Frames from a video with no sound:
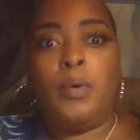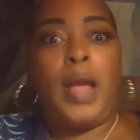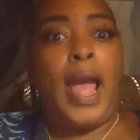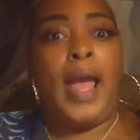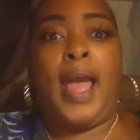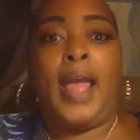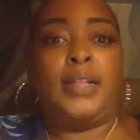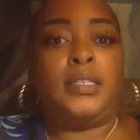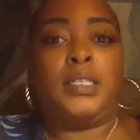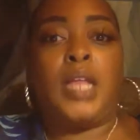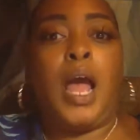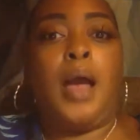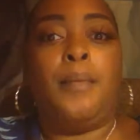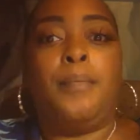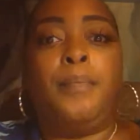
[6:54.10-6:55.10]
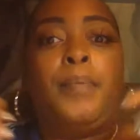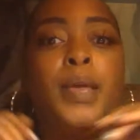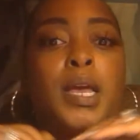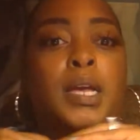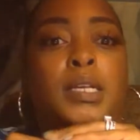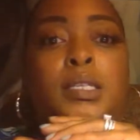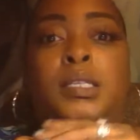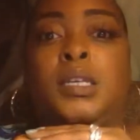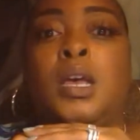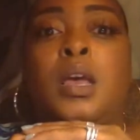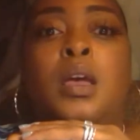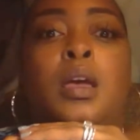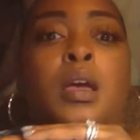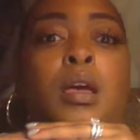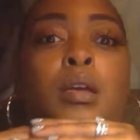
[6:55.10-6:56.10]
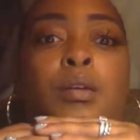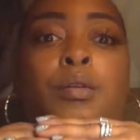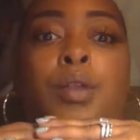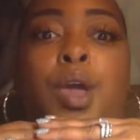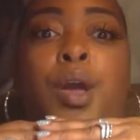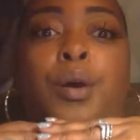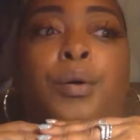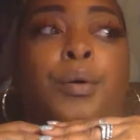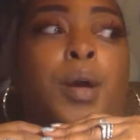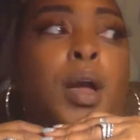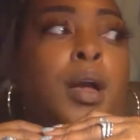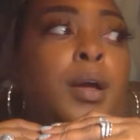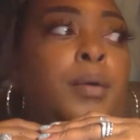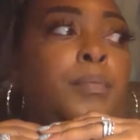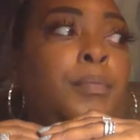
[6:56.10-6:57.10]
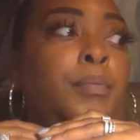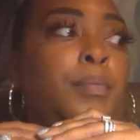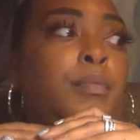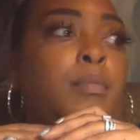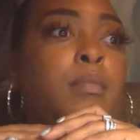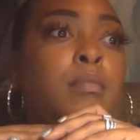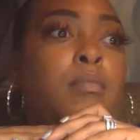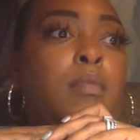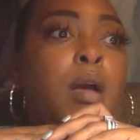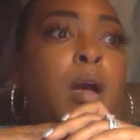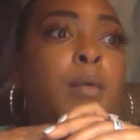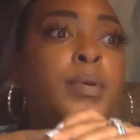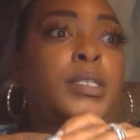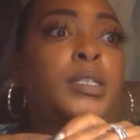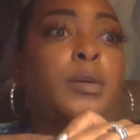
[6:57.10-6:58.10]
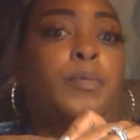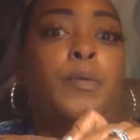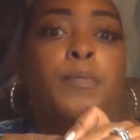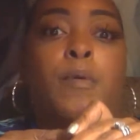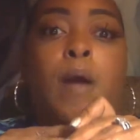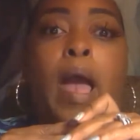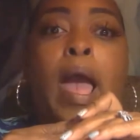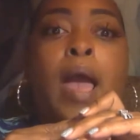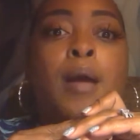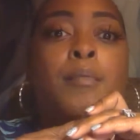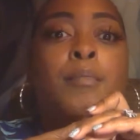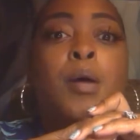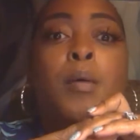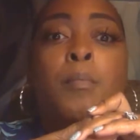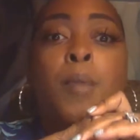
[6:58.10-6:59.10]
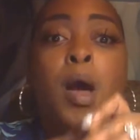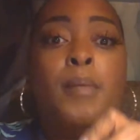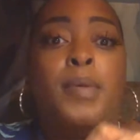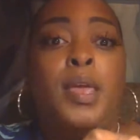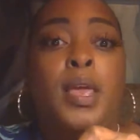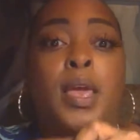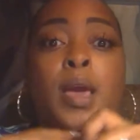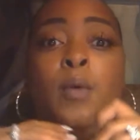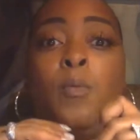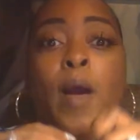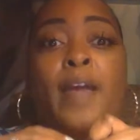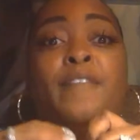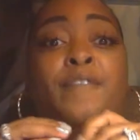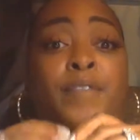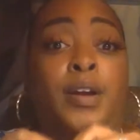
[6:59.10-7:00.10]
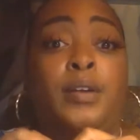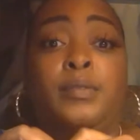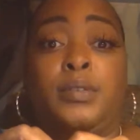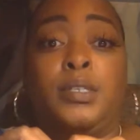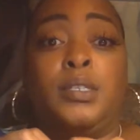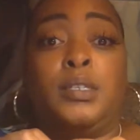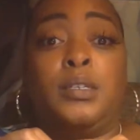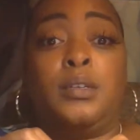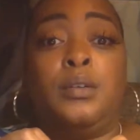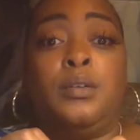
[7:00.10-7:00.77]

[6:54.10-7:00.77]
I had to stop because, I always tell people I'm mommy and wife first,